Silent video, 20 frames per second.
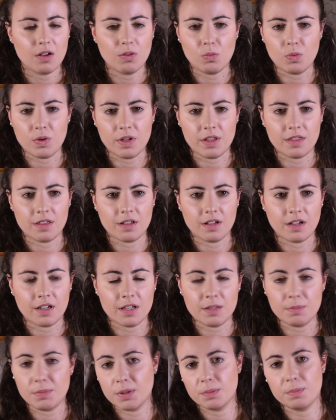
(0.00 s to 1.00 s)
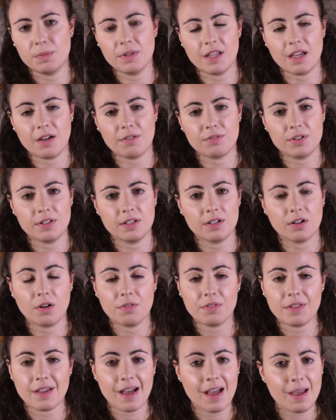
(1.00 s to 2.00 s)
With the inbuilt PDF reader
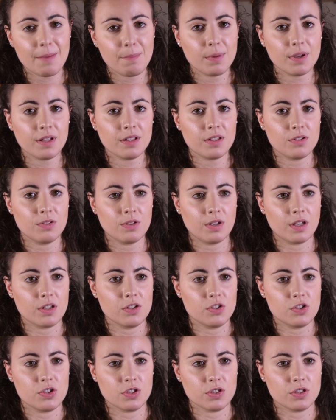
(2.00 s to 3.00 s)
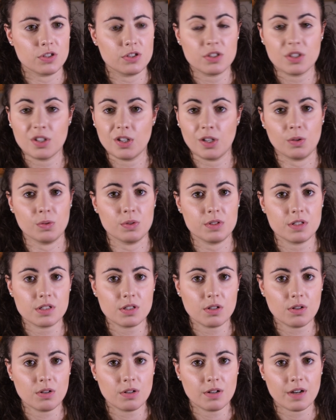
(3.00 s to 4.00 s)
of the iPad, you can just close the
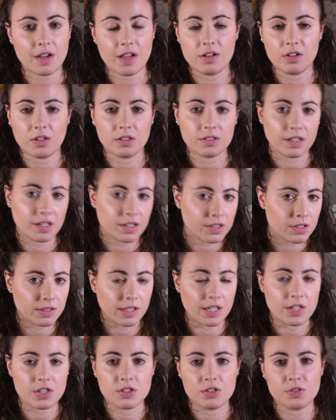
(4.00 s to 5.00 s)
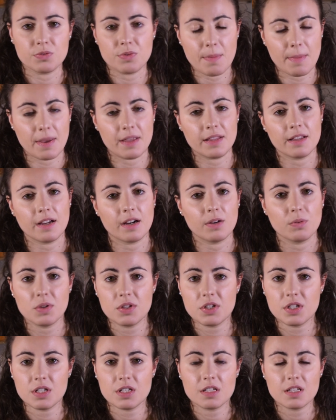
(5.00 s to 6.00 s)
score and all the annotations remain there,
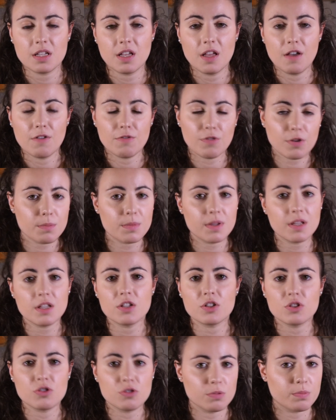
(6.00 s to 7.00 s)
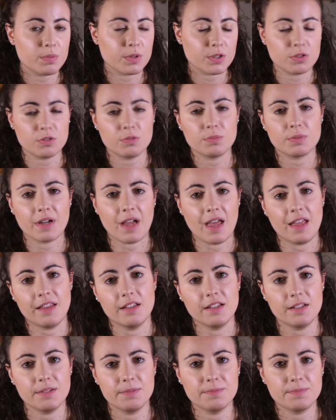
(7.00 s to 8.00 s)
which is, for me, super, super
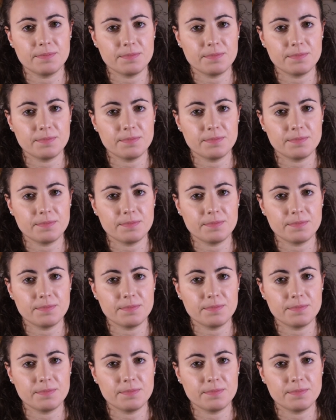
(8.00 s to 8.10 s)
handy.